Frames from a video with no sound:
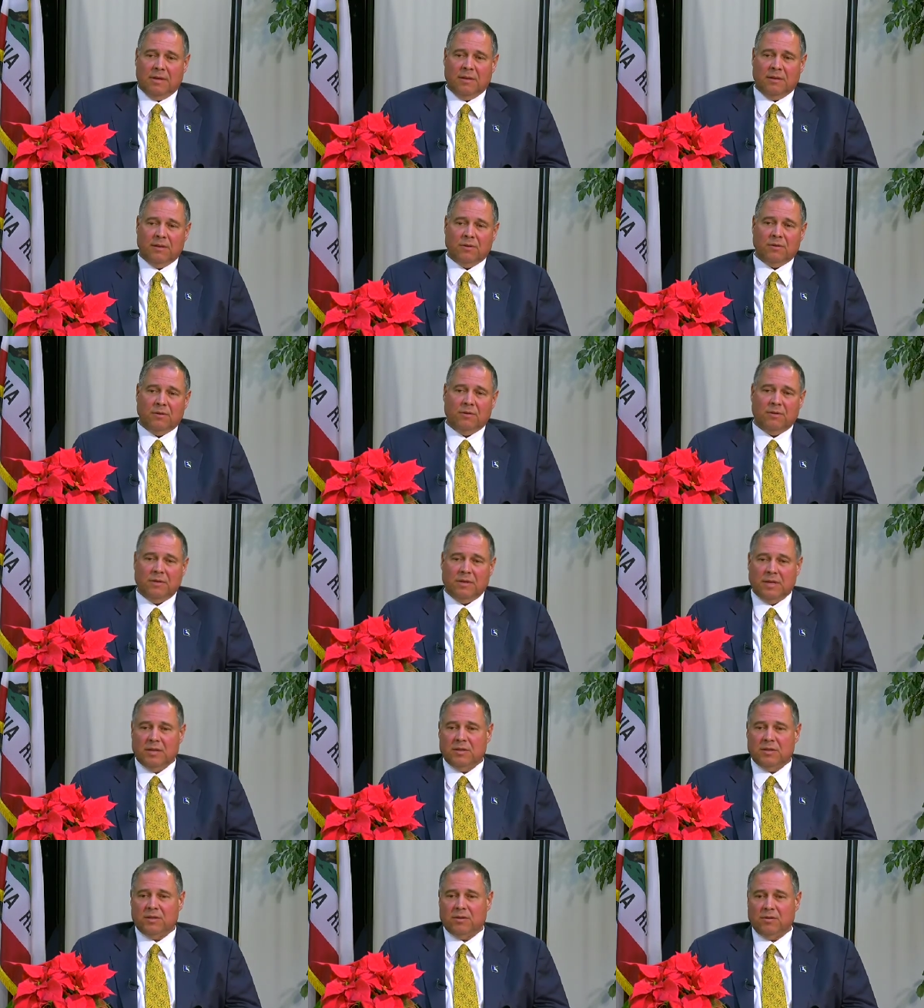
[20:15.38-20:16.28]
a little
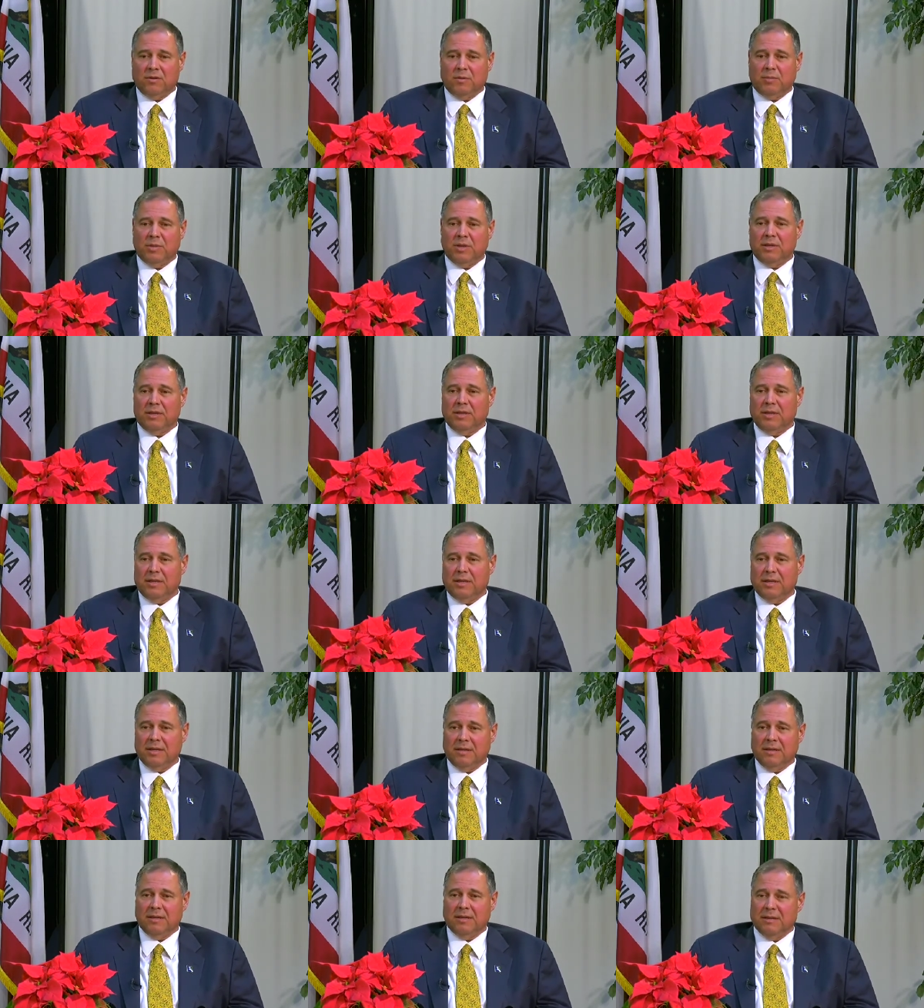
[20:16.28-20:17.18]
easier ability
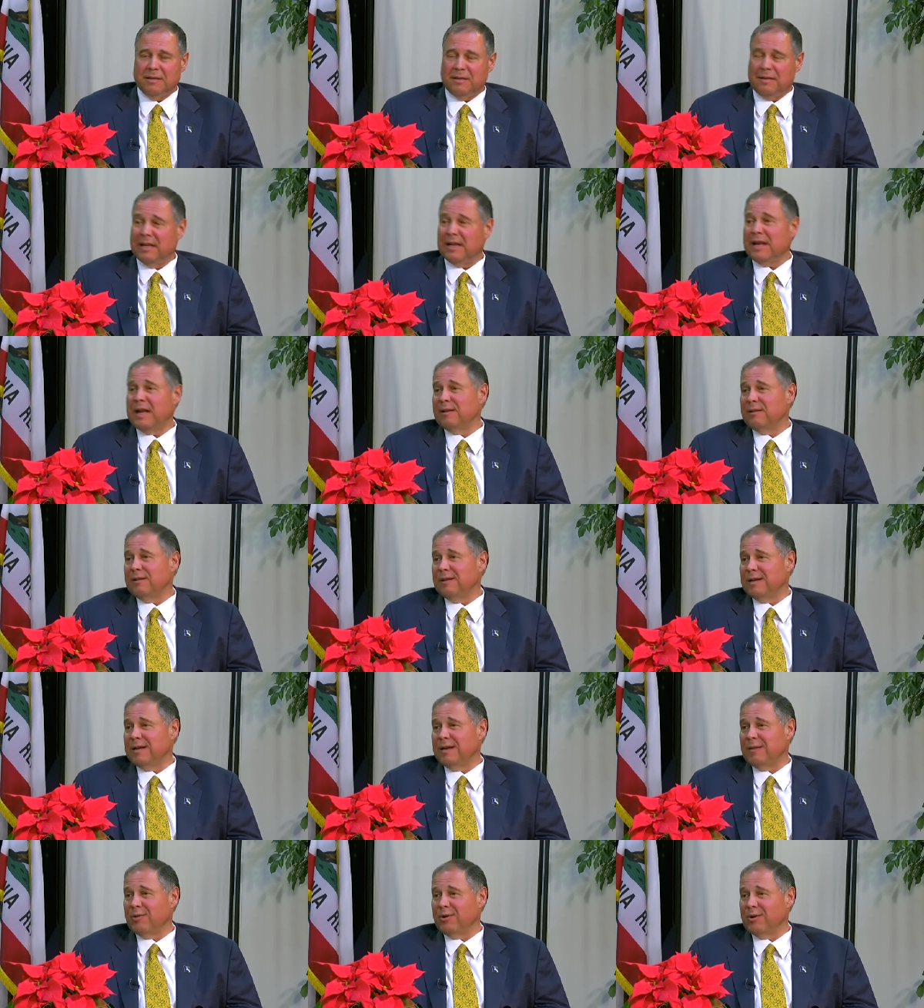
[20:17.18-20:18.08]
to get out of the
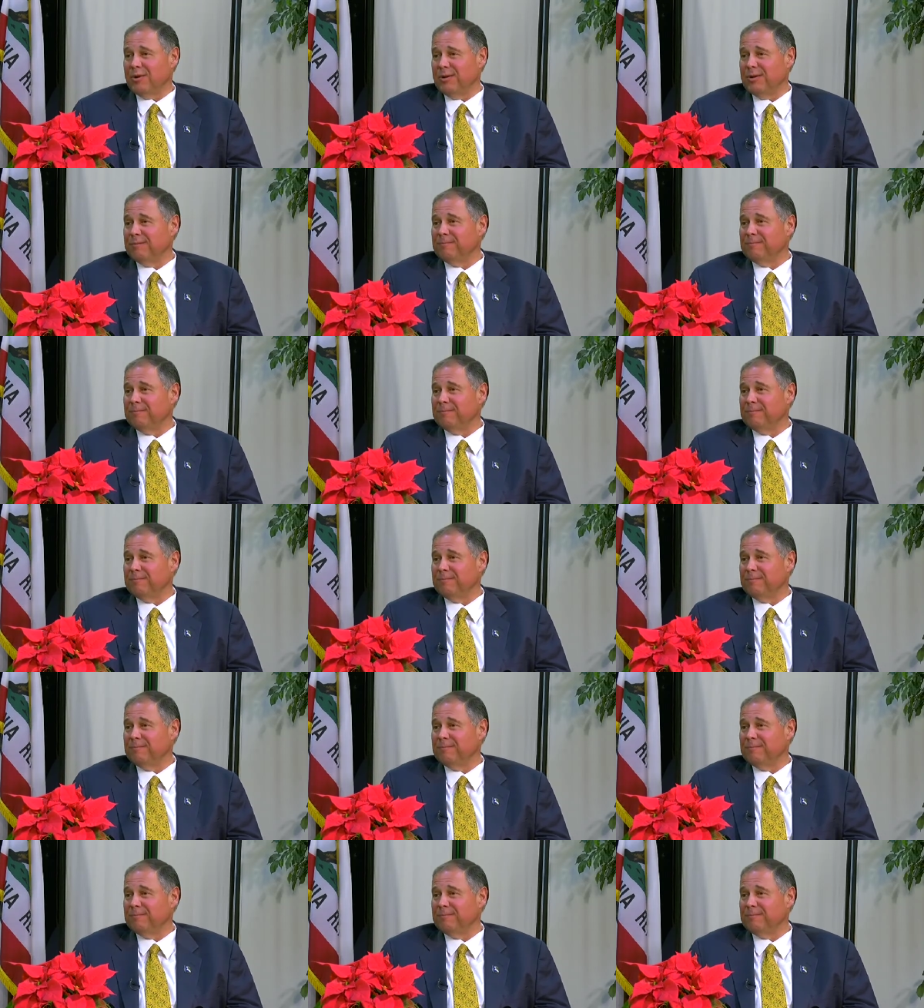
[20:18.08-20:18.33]
and neighborhood.